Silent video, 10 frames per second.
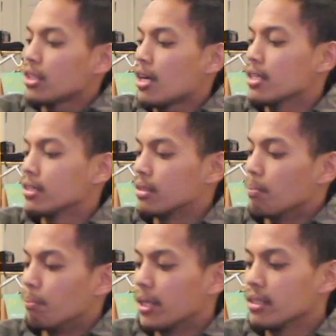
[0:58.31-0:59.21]
has
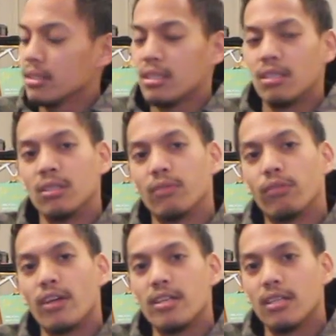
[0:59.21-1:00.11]
some buttons here in the
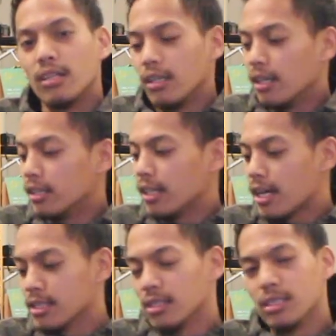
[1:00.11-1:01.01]
front, and then it
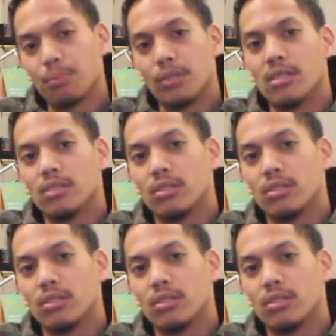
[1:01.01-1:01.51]
has a zipper